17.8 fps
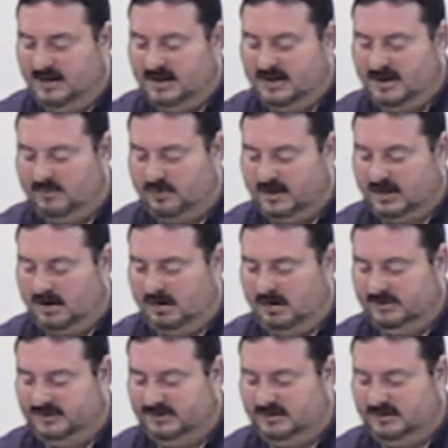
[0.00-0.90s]
in
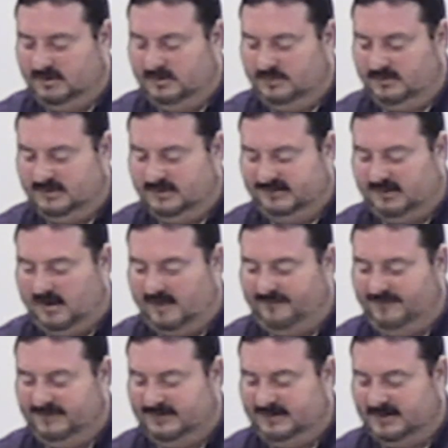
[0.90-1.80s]
regards to this
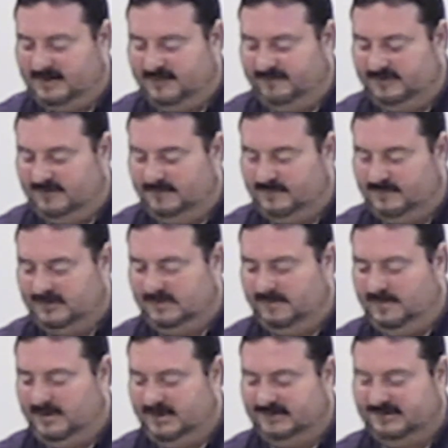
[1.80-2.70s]
office to give some
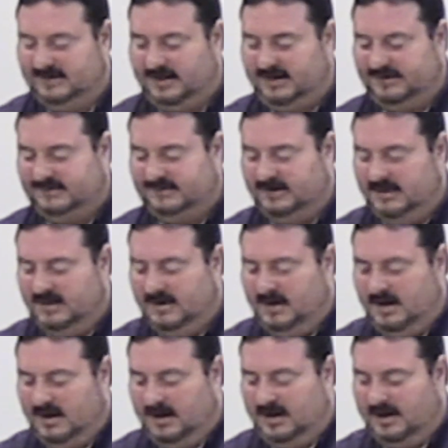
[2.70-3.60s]
insights.
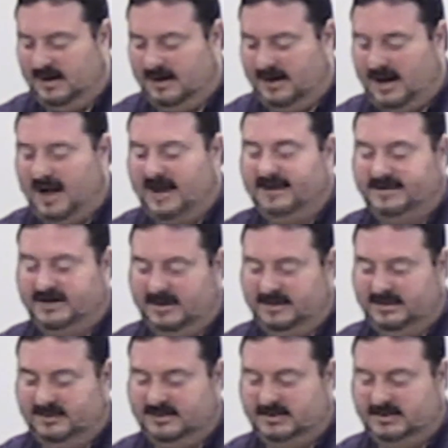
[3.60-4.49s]
I
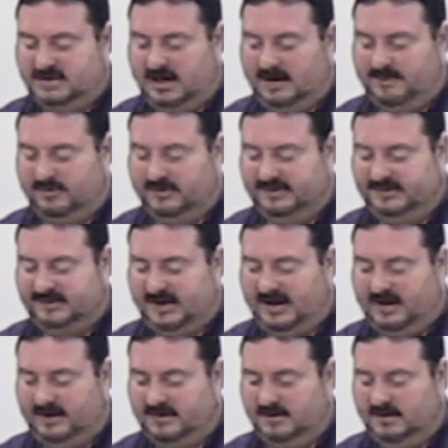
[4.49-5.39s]
attended the Chamber of
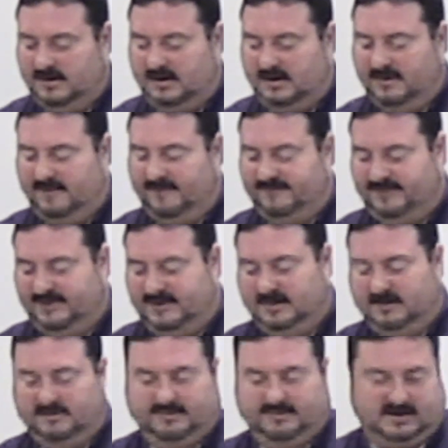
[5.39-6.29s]
State of
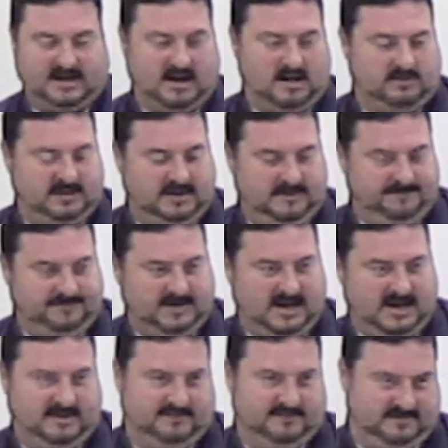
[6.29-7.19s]
the county,
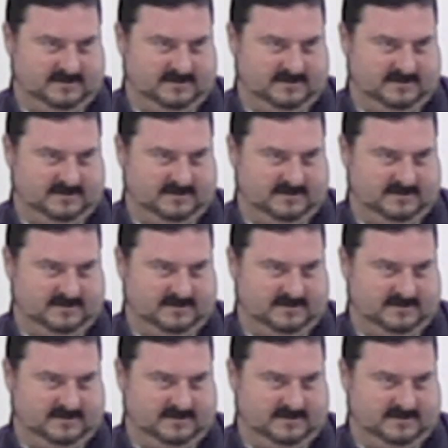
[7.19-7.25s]
and